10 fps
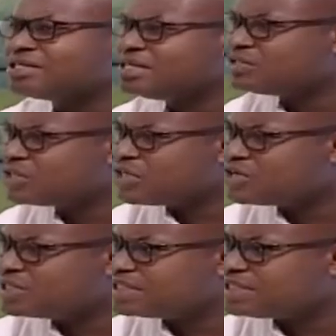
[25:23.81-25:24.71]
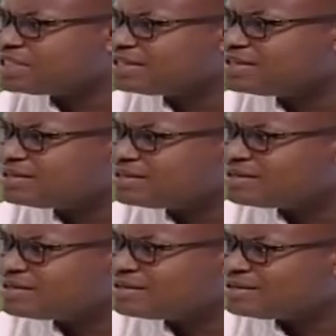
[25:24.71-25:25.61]
insecurity.
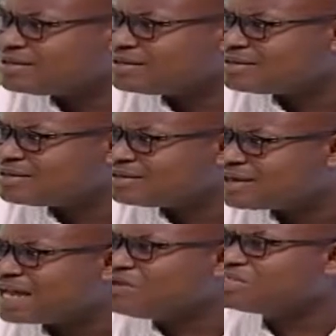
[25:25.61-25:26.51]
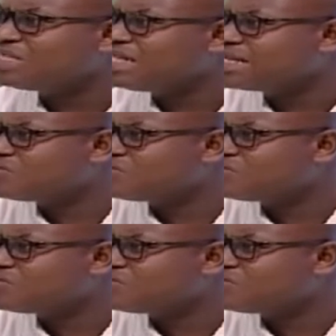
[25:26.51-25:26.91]
I don't see that to be